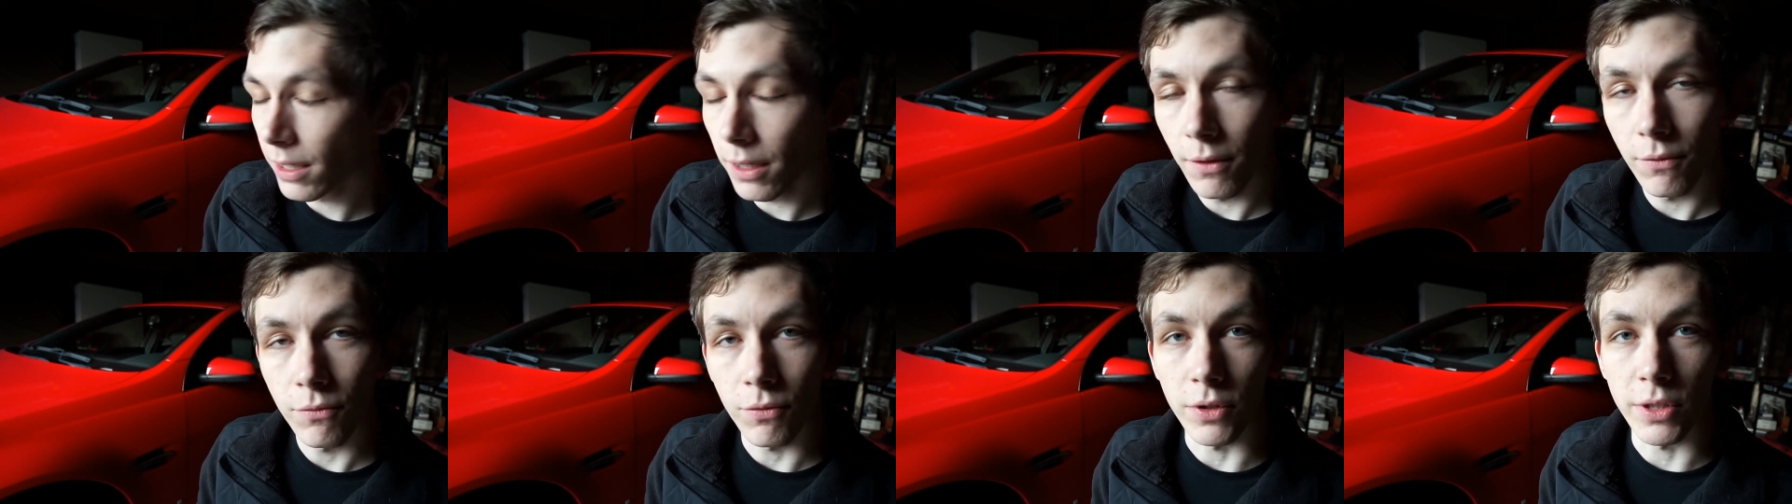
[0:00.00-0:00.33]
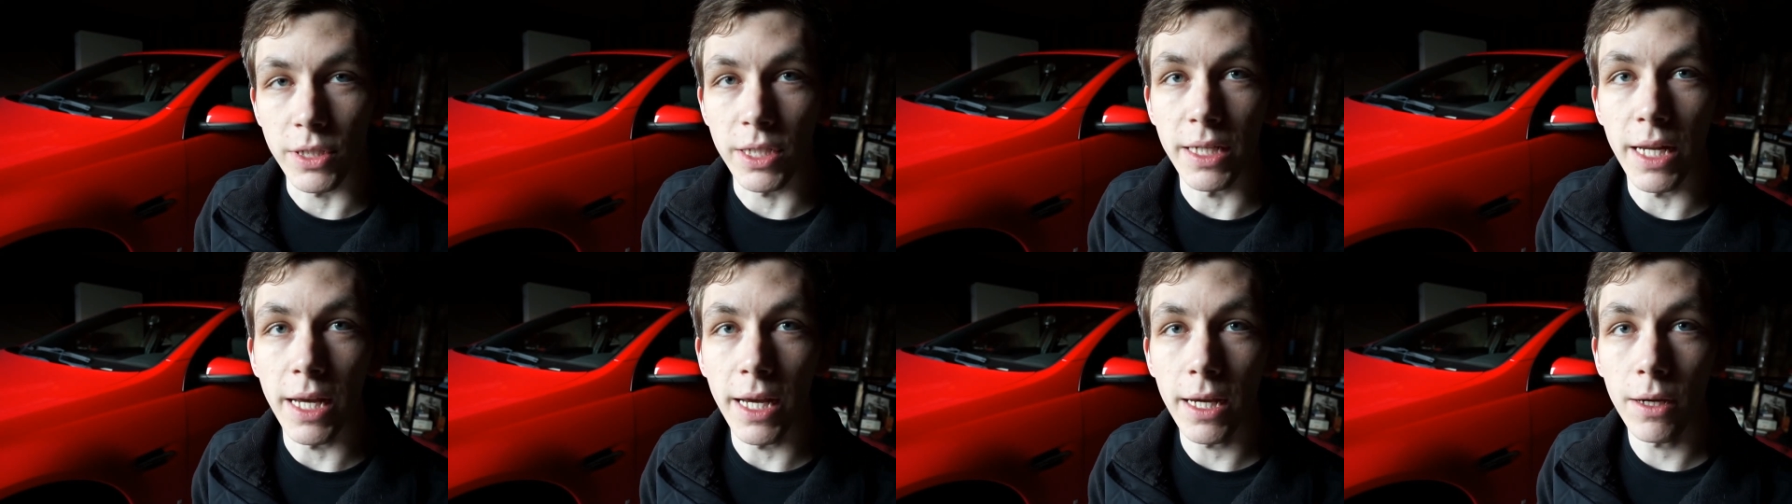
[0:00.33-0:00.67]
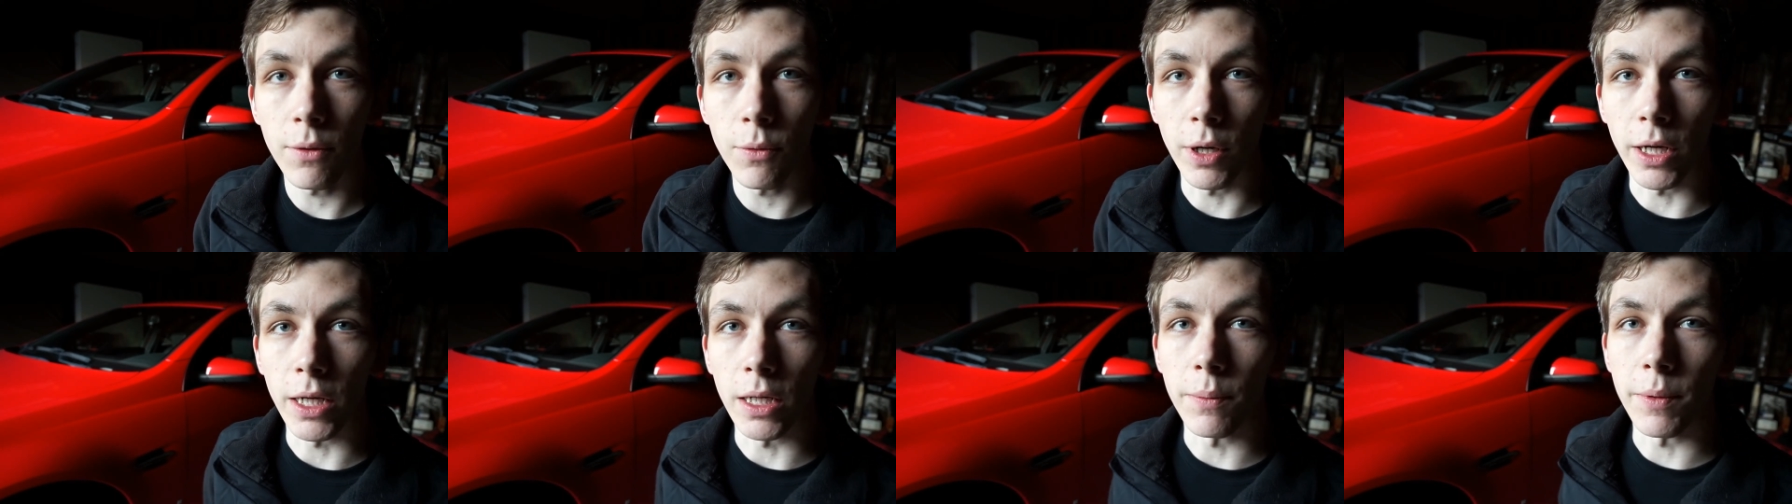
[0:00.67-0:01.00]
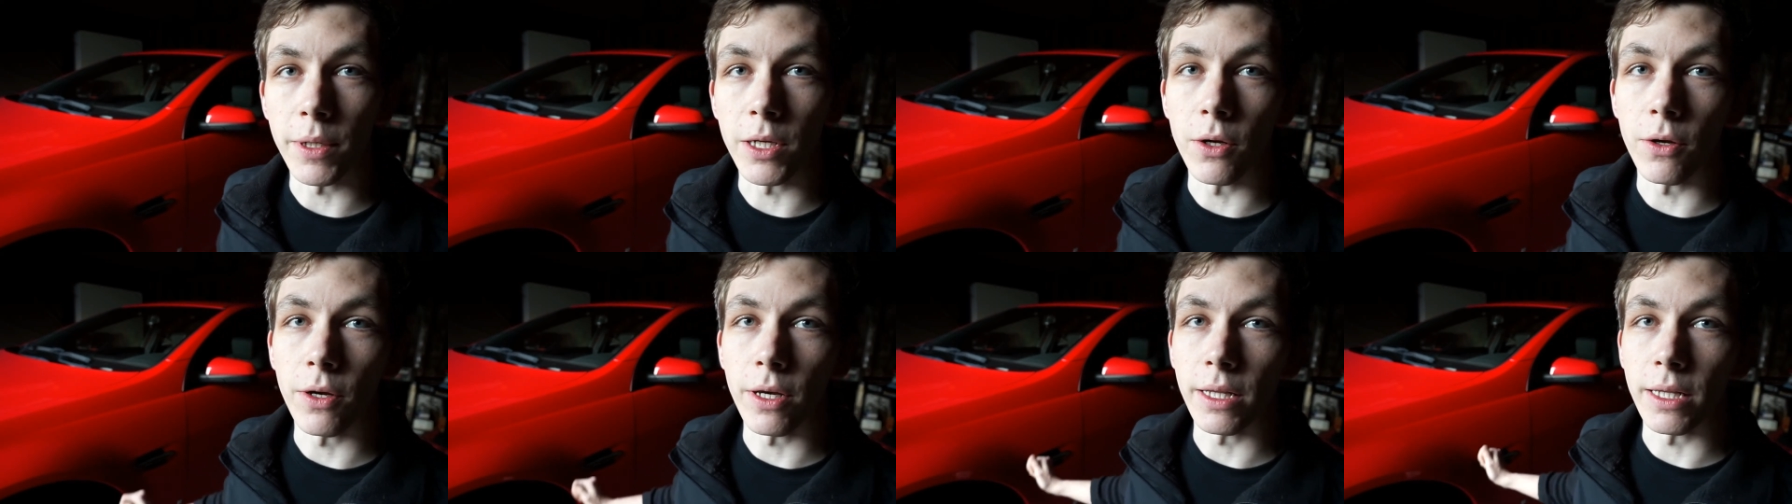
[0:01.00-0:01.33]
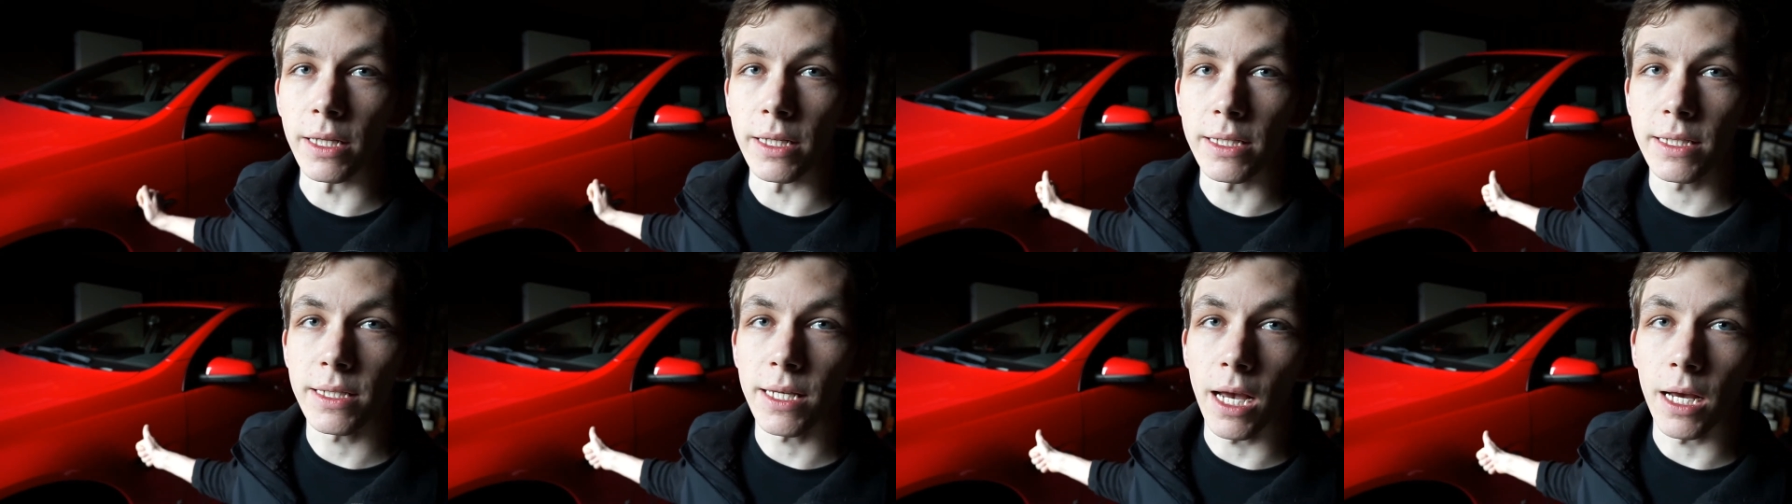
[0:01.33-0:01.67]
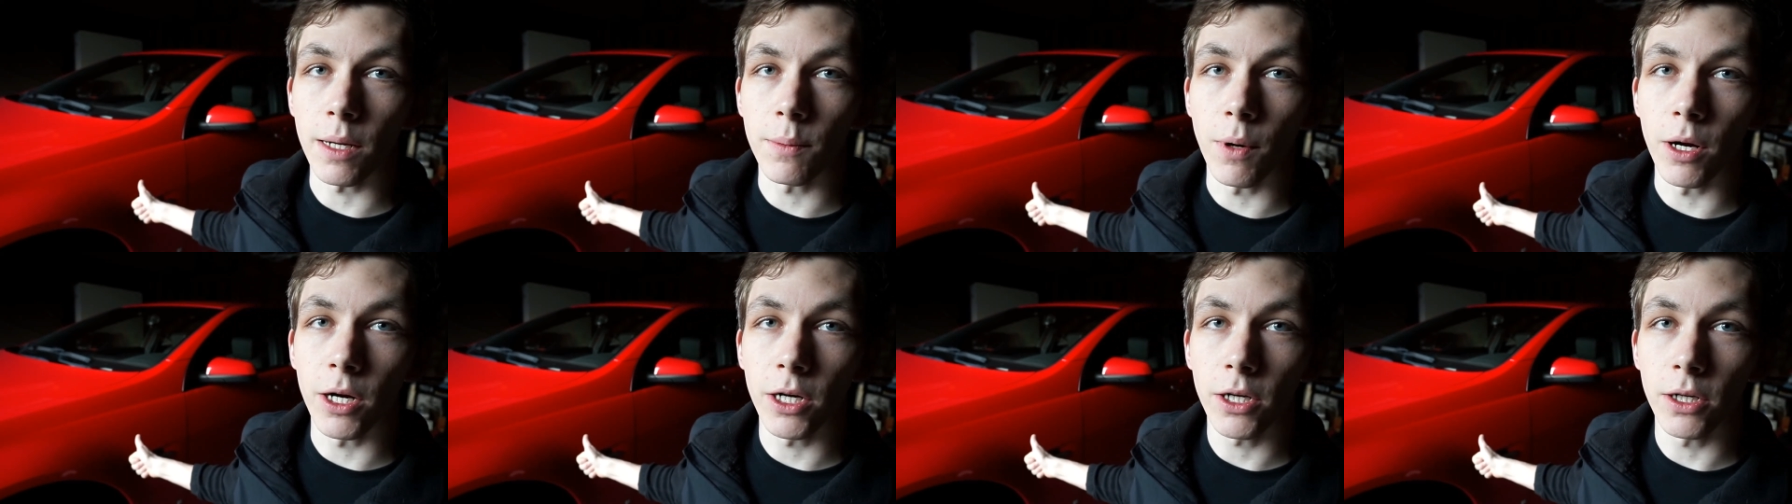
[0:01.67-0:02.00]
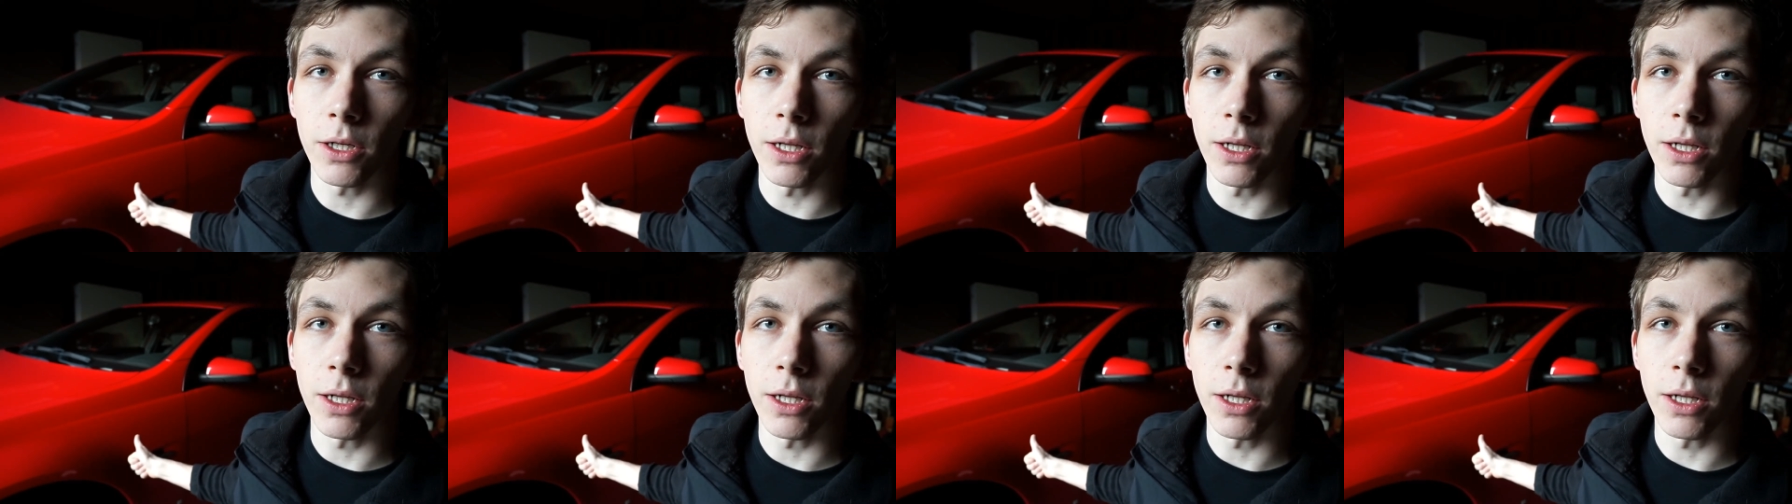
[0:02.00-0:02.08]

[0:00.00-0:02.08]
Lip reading: for today, we're going to be doing the side marker